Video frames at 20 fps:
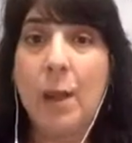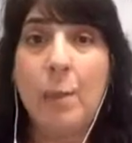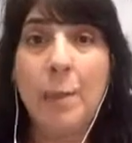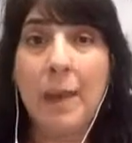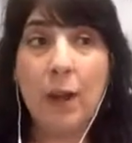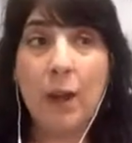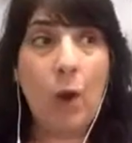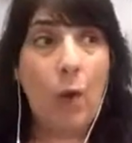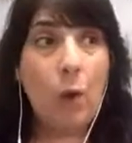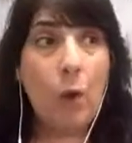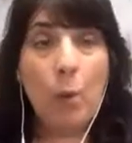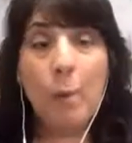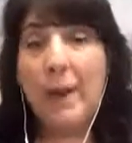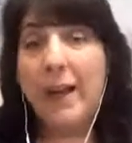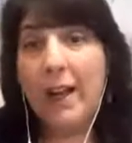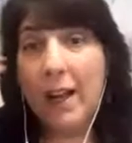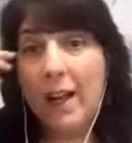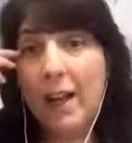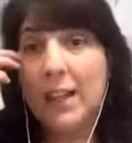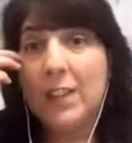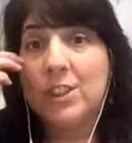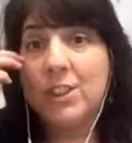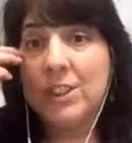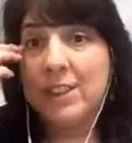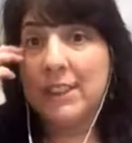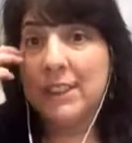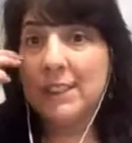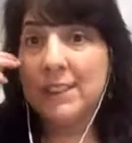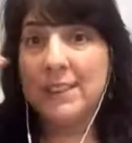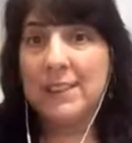I'm like, oh my gosh,
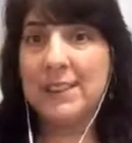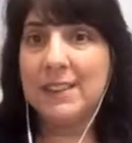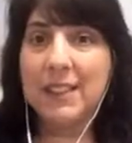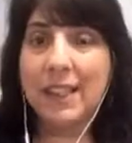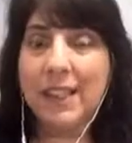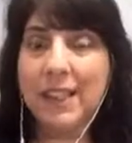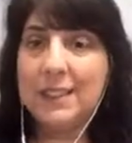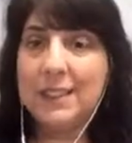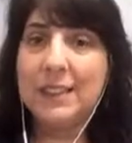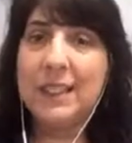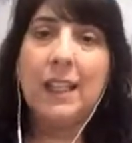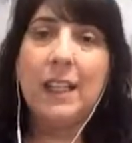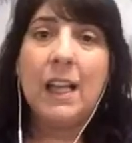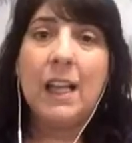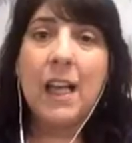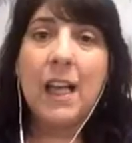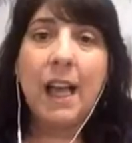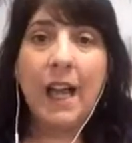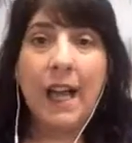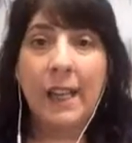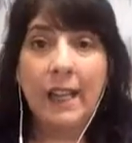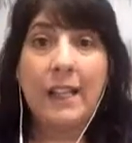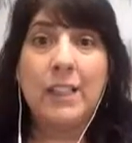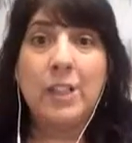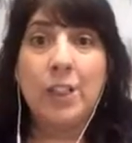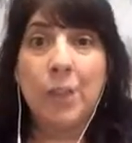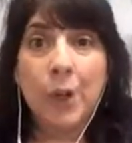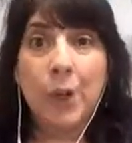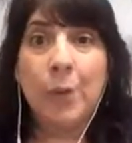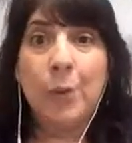like this is nuts. Had I
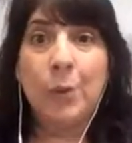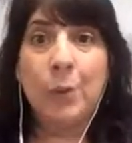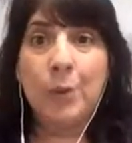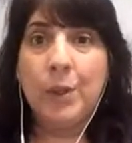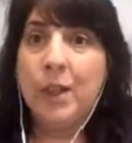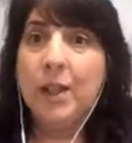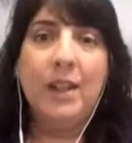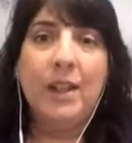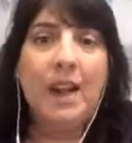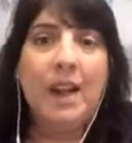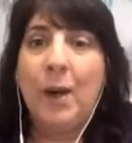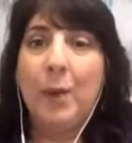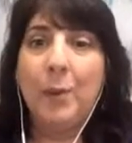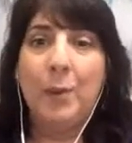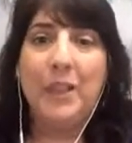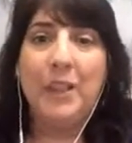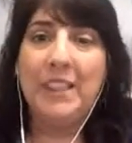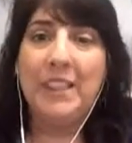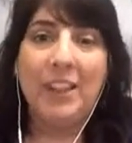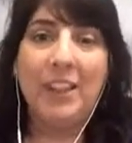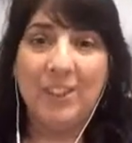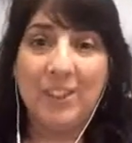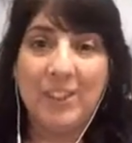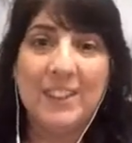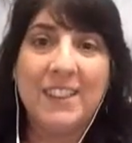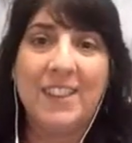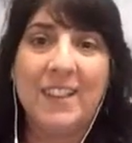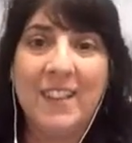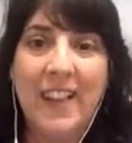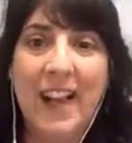known, I would have never
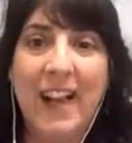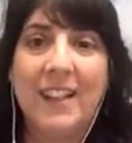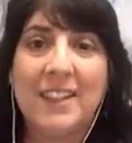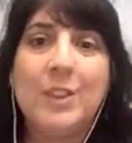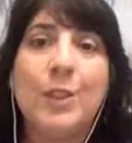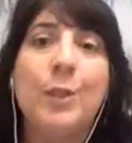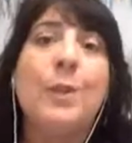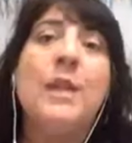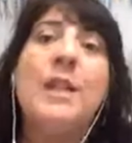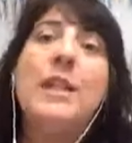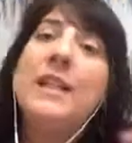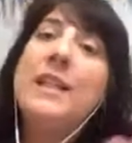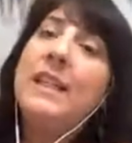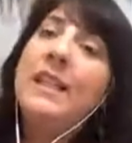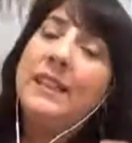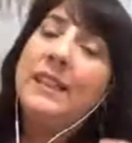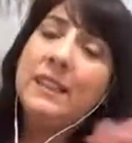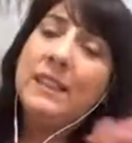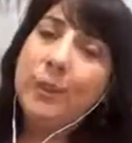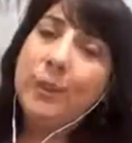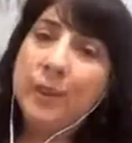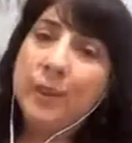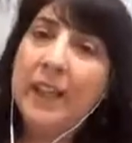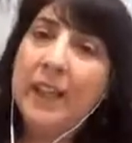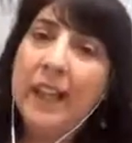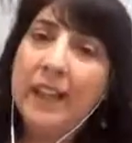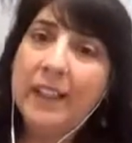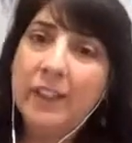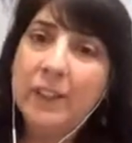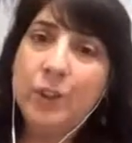done that. So it's the
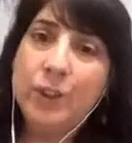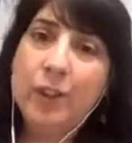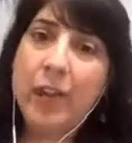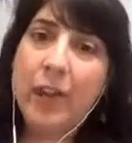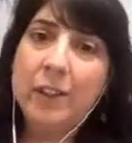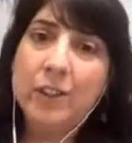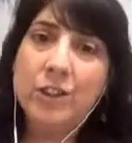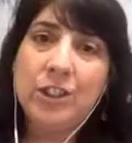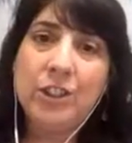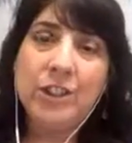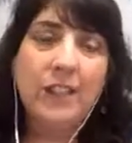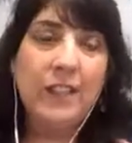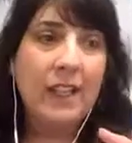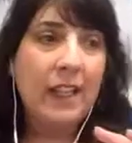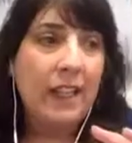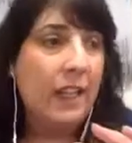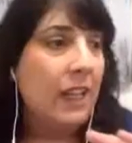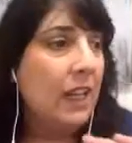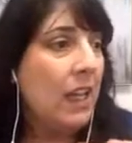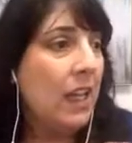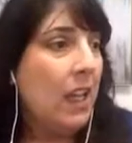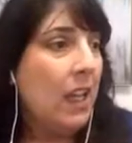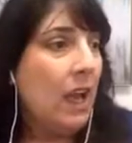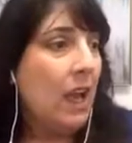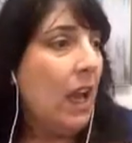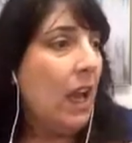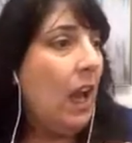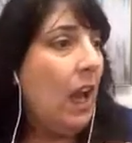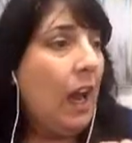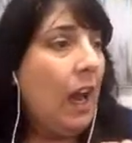organic strategy that
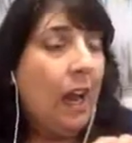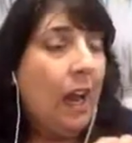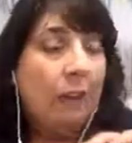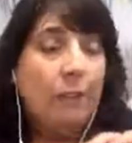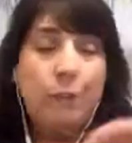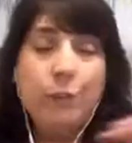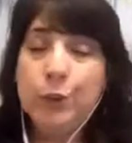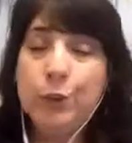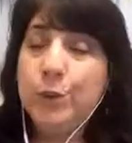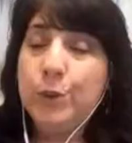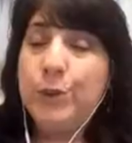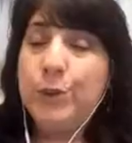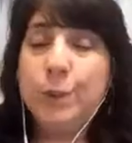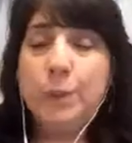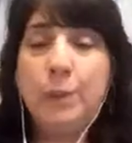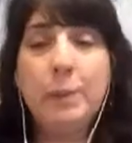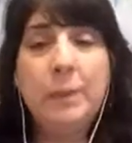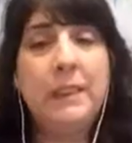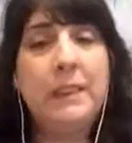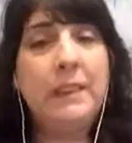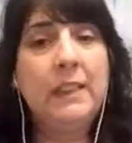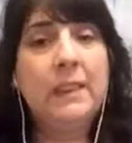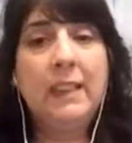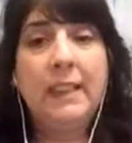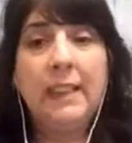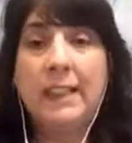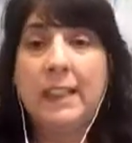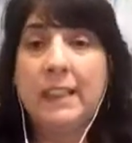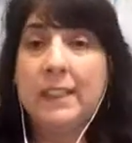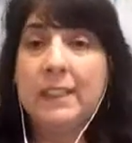I've used from the
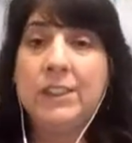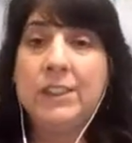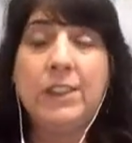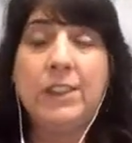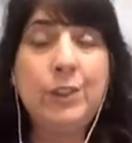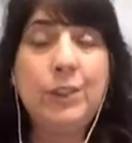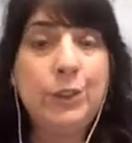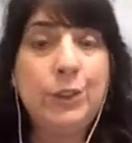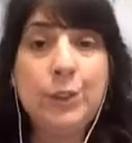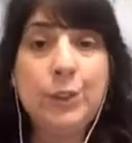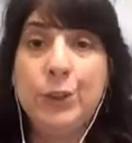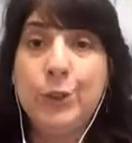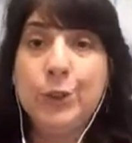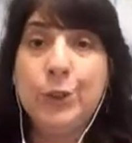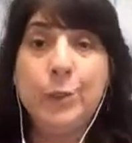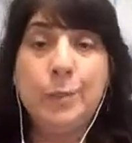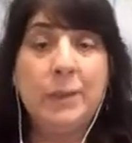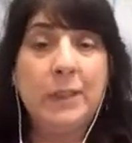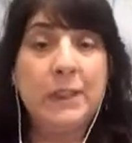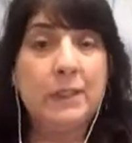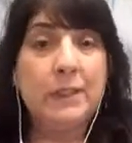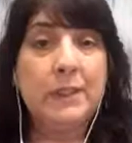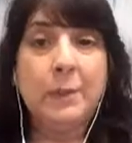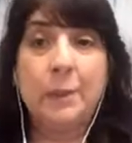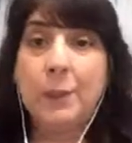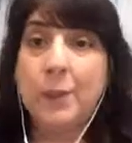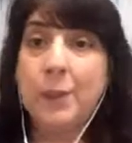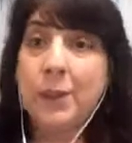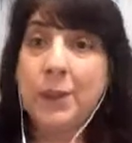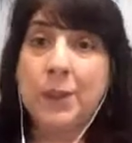beginning, and I continue to use because
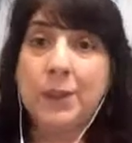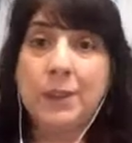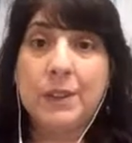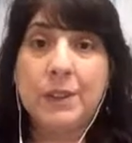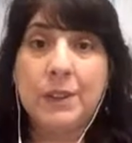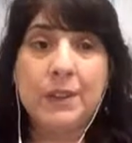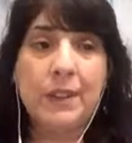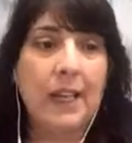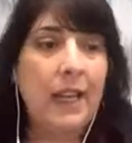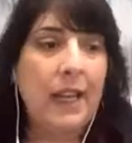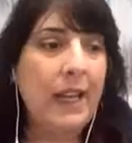it works.